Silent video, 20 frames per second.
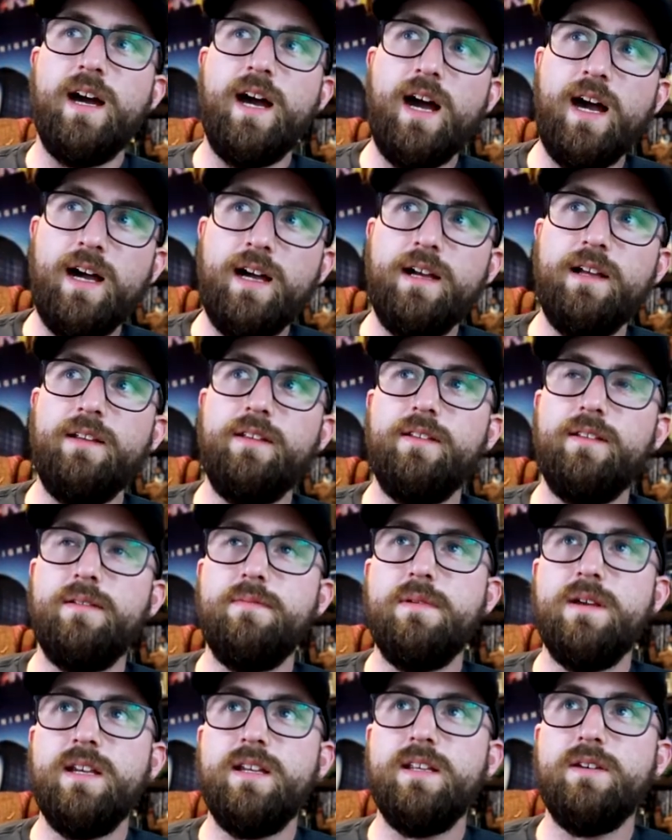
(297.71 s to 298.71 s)
I'll
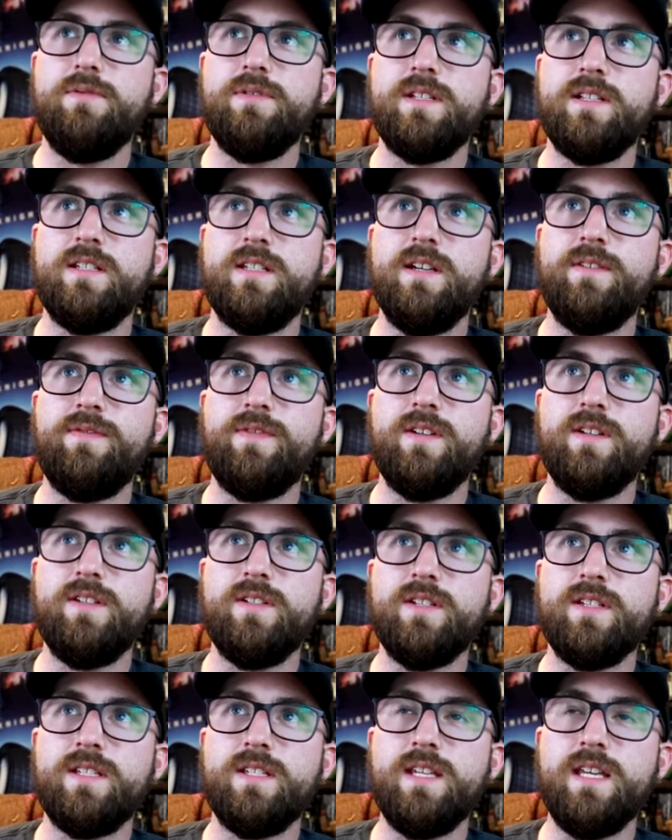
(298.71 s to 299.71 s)
admit it was
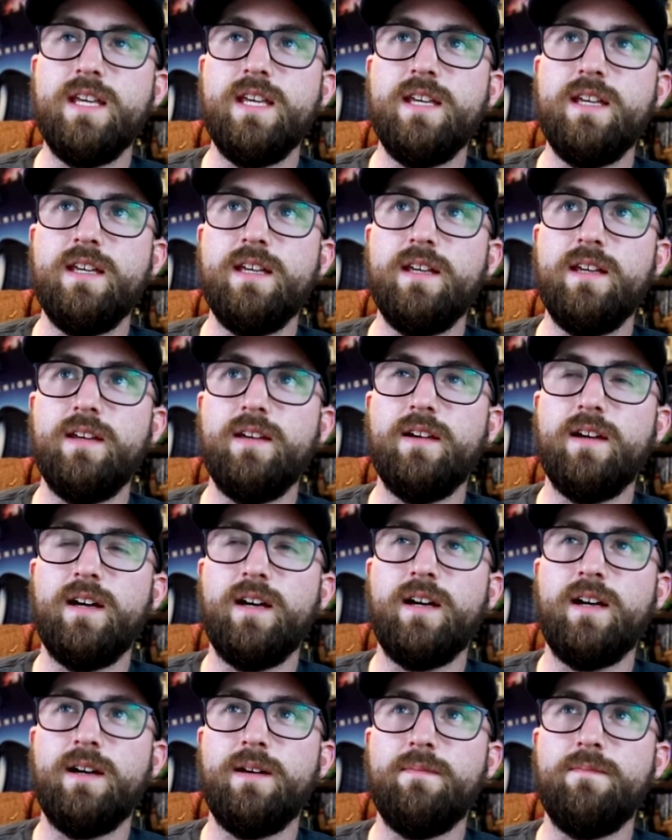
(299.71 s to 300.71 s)
different to see
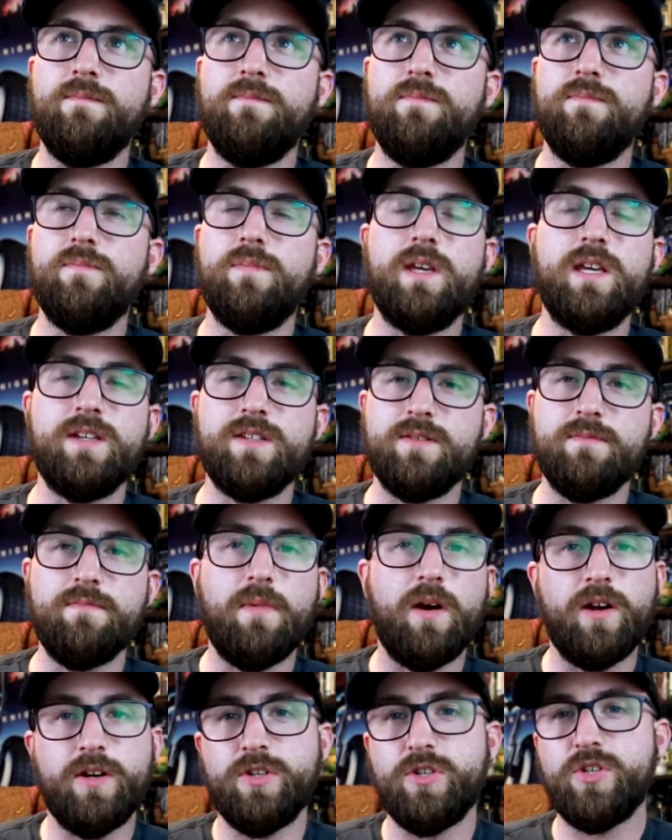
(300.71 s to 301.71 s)
uh, because
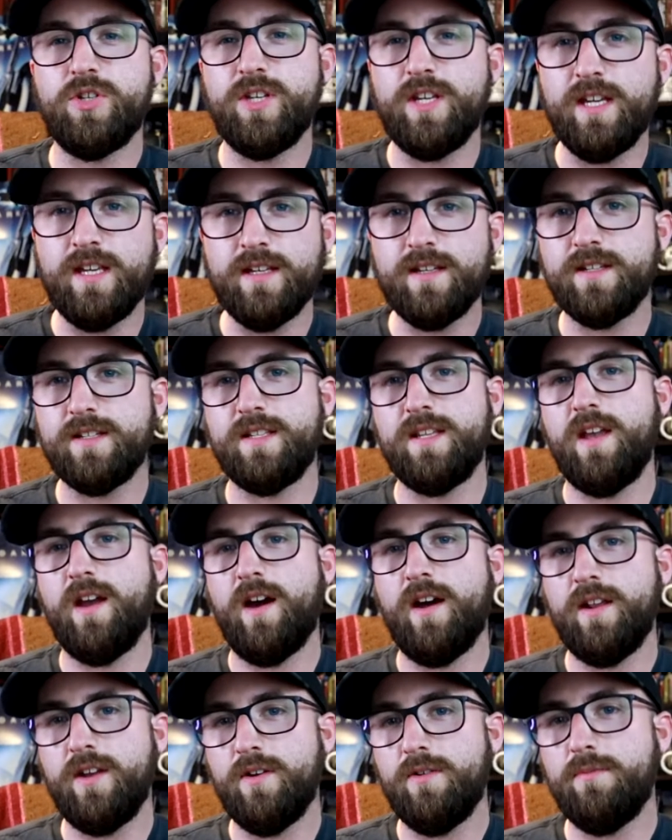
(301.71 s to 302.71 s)
Martin Sheen does the
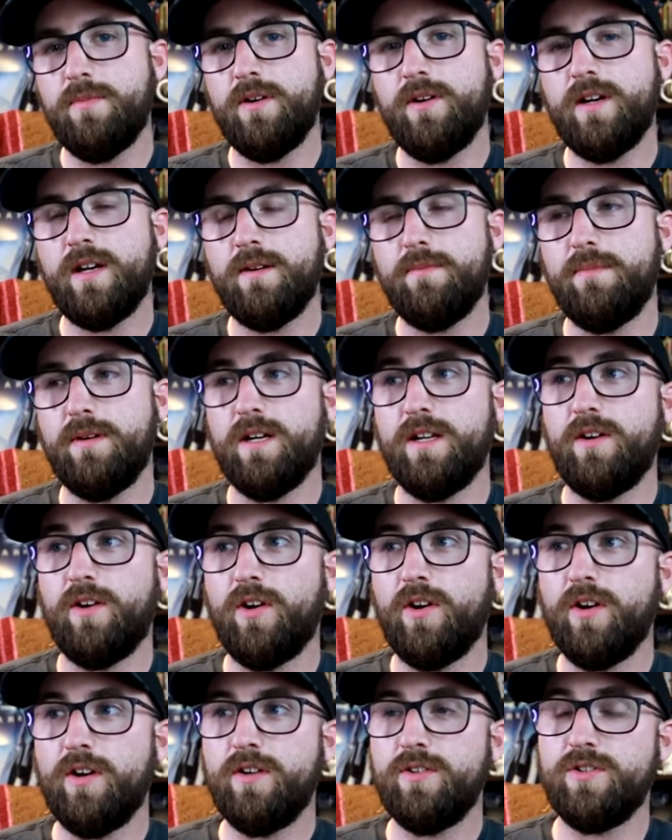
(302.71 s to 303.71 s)
audiobook, but
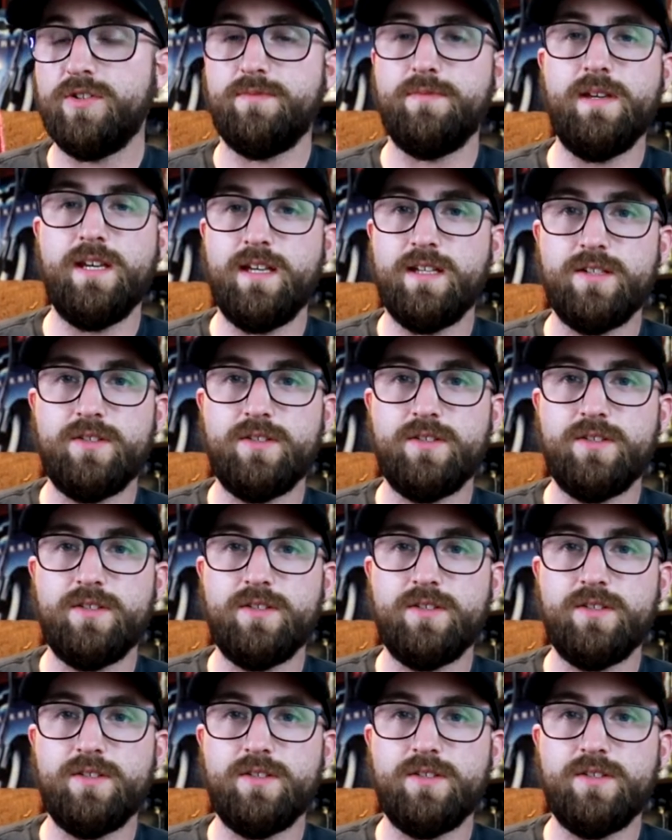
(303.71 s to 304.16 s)
her just being